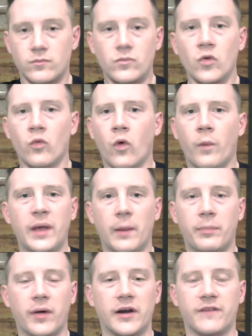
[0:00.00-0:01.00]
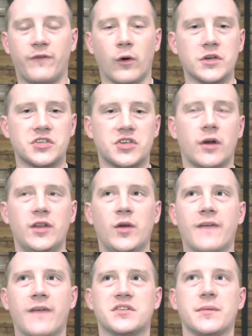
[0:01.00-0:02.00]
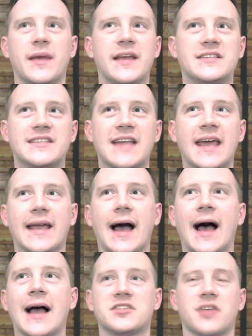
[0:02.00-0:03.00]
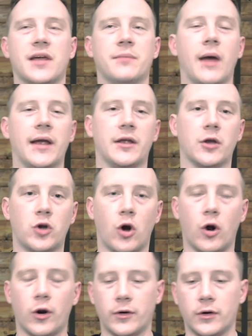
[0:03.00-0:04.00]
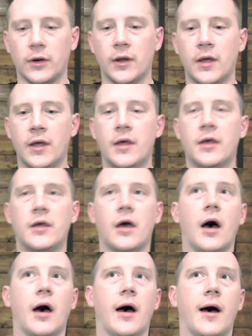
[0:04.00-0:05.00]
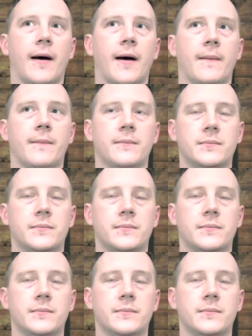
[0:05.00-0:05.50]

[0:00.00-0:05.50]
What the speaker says: will be a player to focus on. You have some in-state guys like Micah Carter. Saylor